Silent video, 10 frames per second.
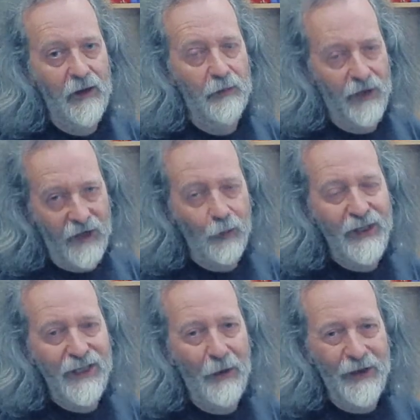But as
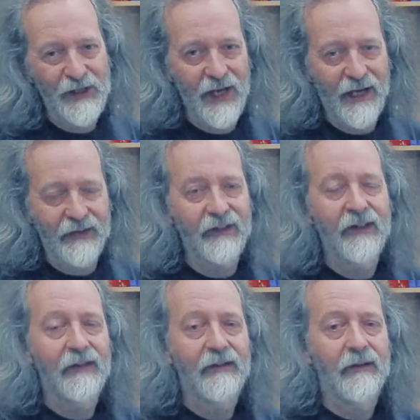we know in jazz,
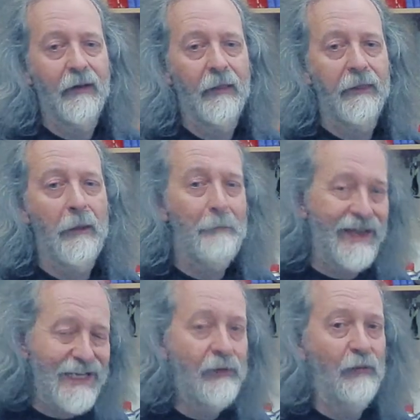the
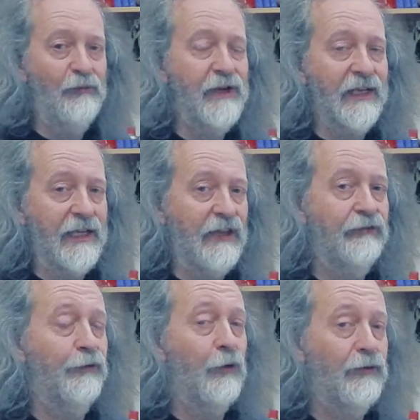minimum really is
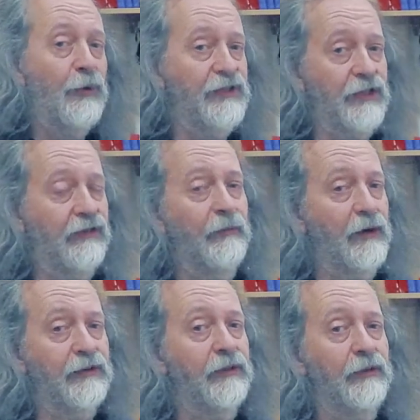4 voices for
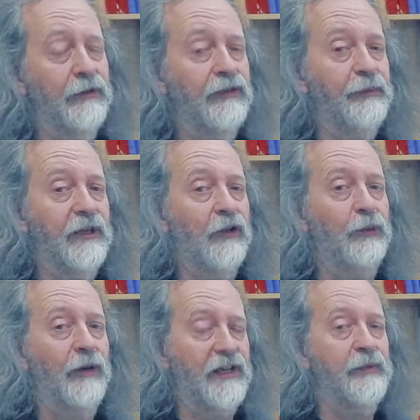most chords, because
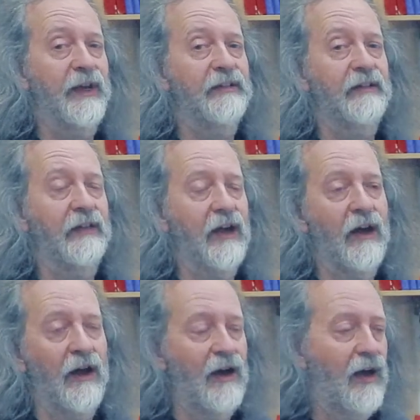we're expecting a
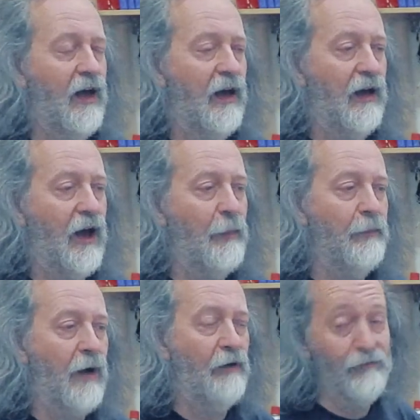
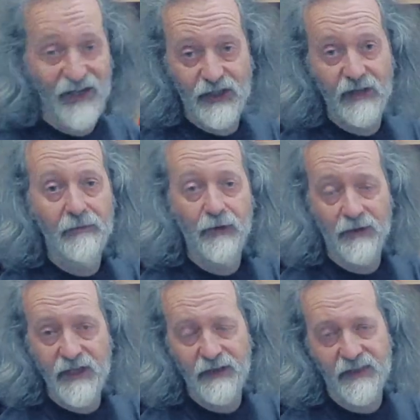richer, more
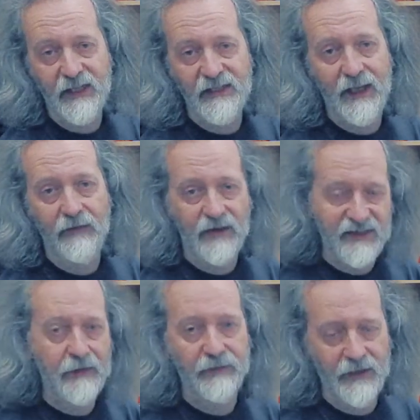interesting sound than
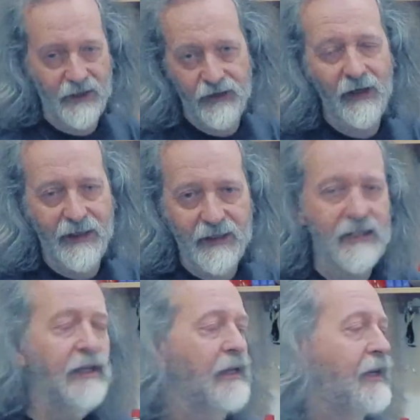simply the triads.